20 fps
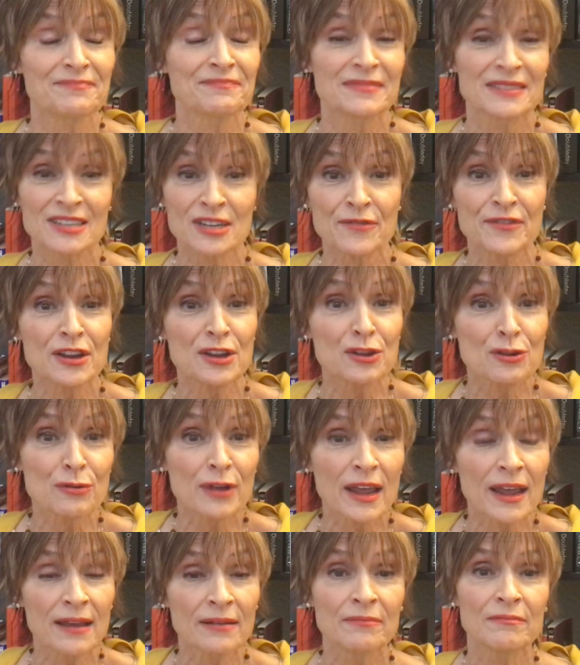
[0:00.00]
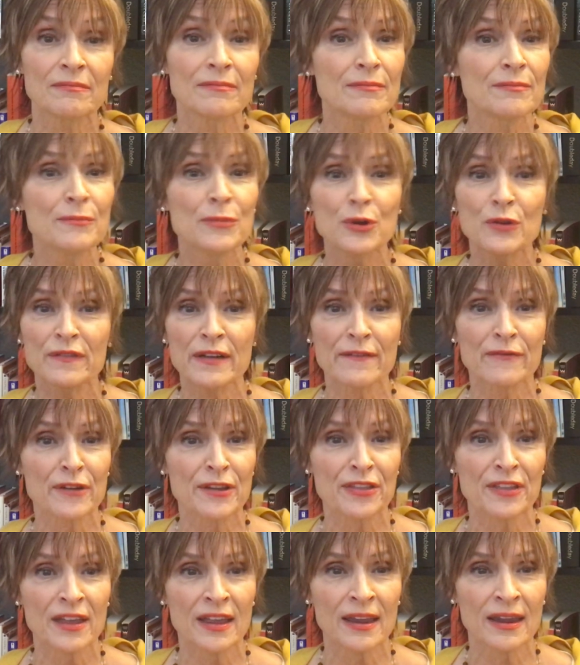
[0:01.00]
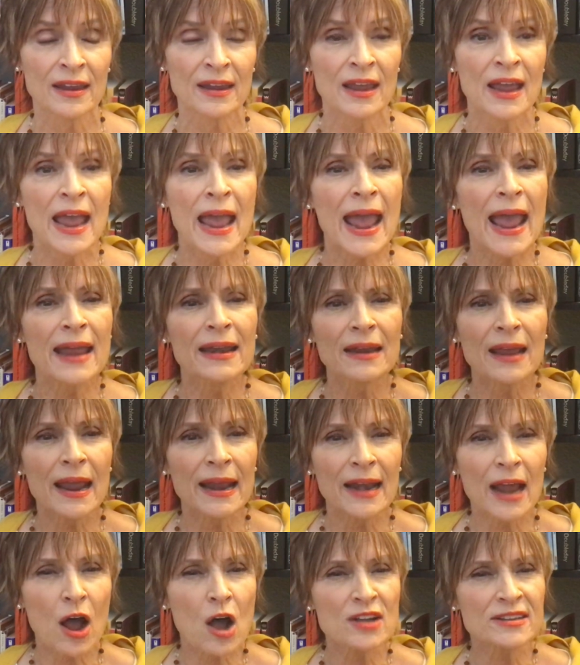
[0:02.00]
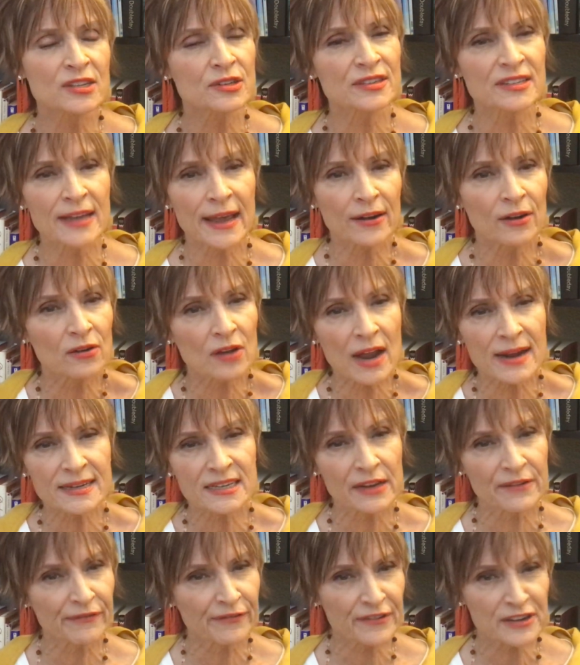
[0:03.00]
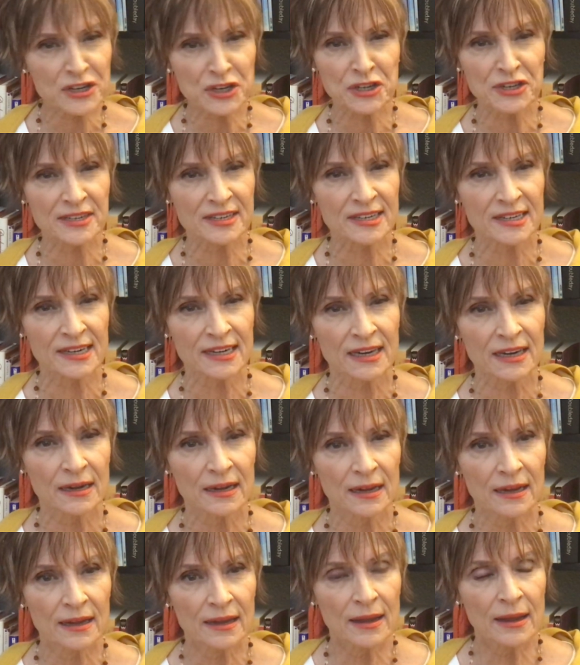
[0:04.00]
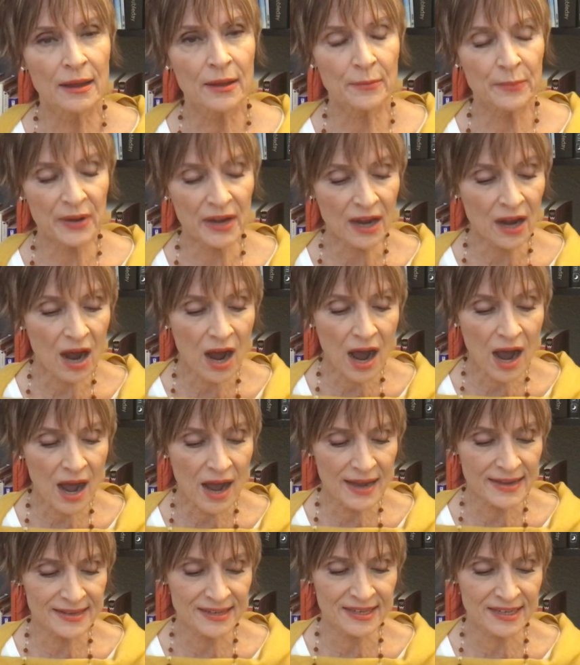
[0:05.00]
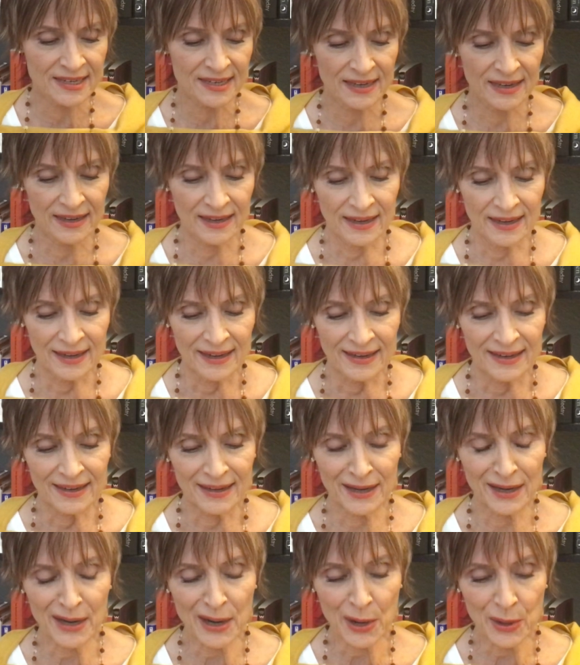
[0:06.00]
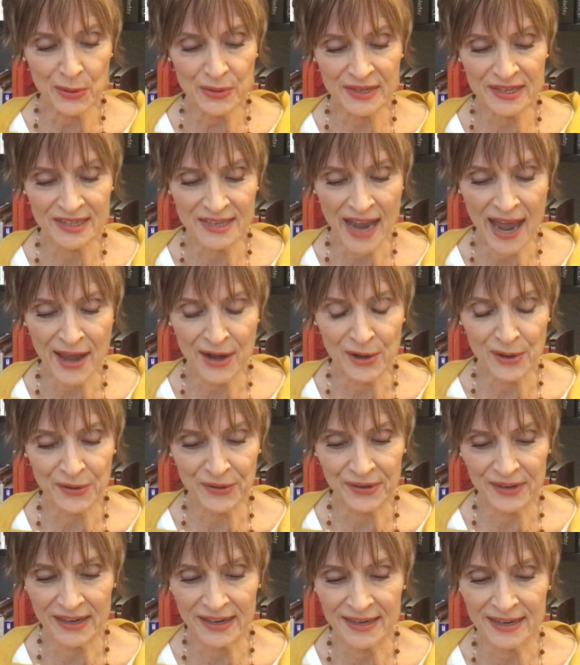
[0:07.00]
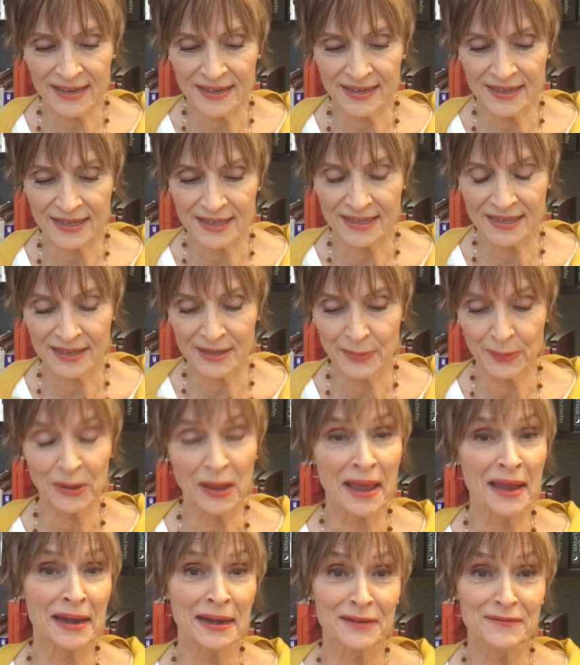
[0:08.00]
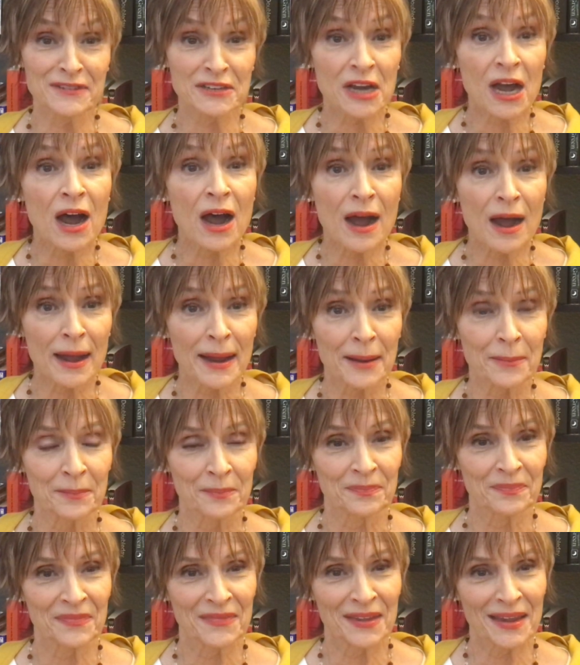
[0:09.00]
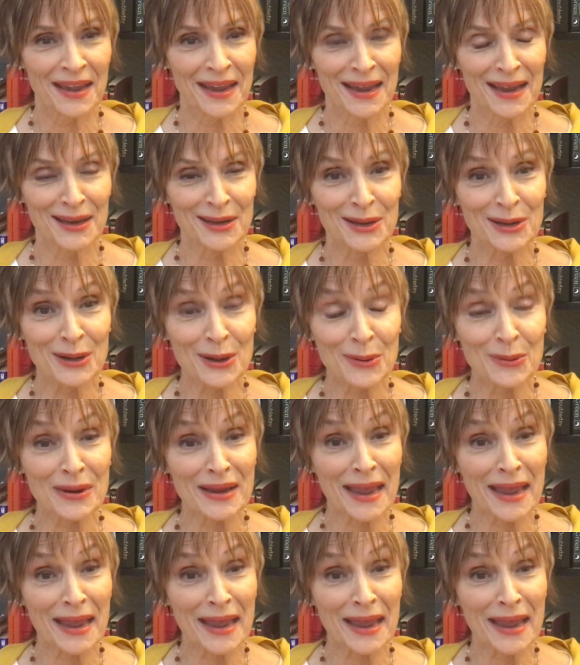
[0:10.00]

so that you can move everything. And also Saturn likes efficiency because Saturn is the planet of time, and we